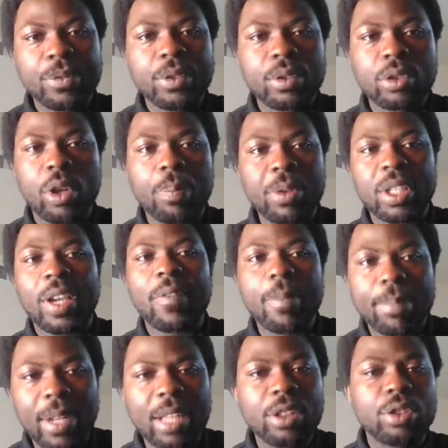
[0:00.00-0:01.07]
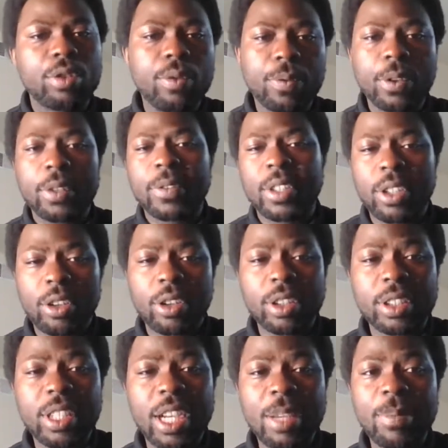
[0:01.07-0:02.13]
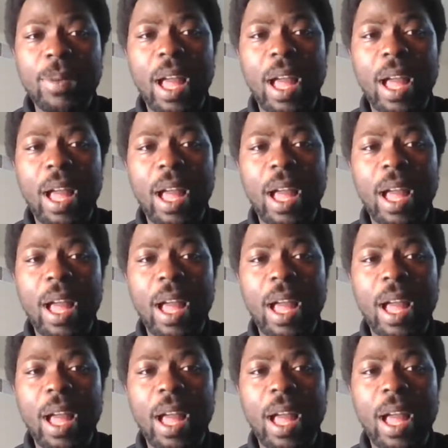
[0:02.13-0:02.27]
topic I've been planning to do for a very long time: